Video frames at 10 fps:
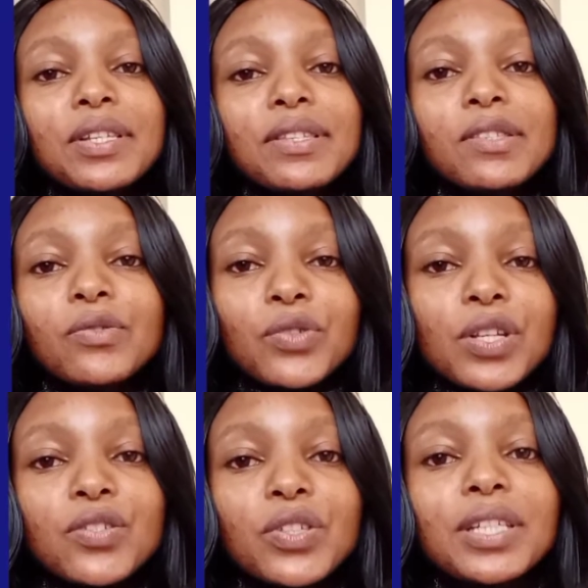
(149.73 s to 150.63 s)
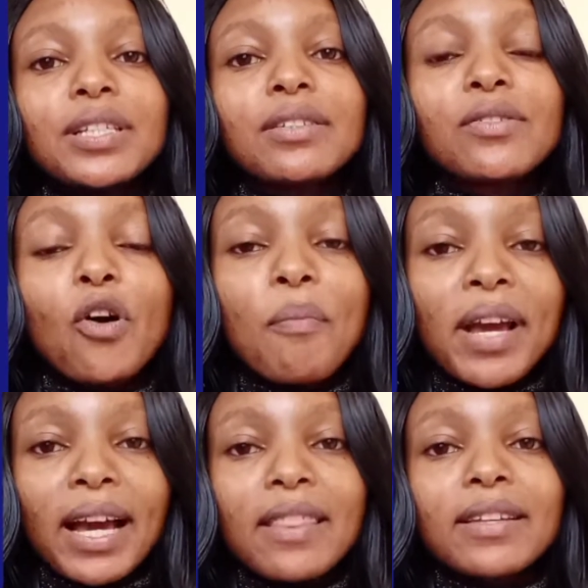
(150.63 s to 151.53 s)
is rich in
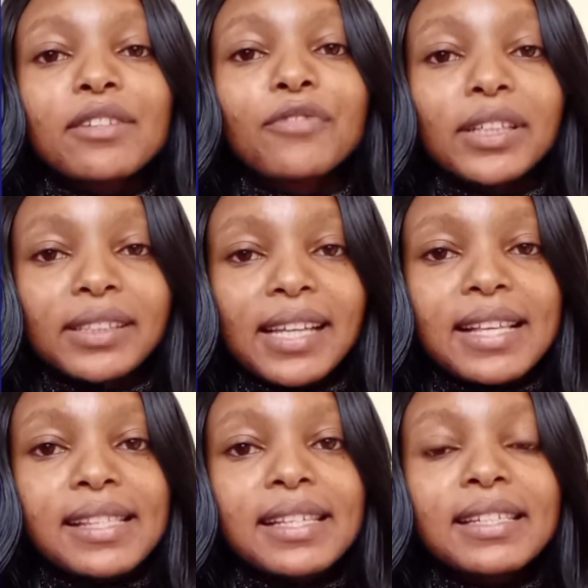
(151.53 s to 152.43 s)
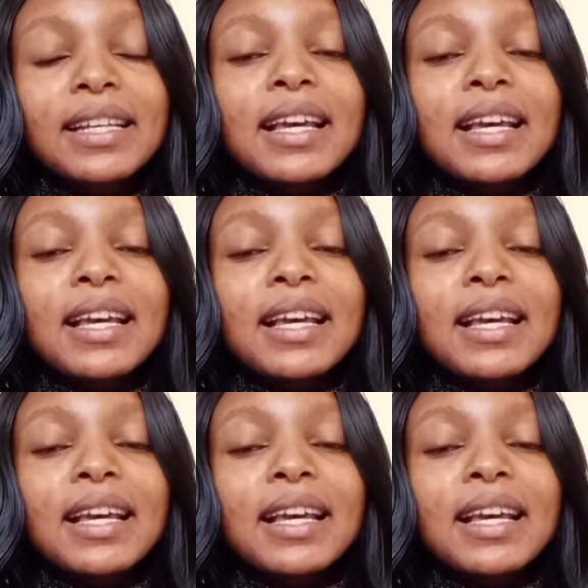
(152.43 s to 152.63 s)
omega-3 fatty acid,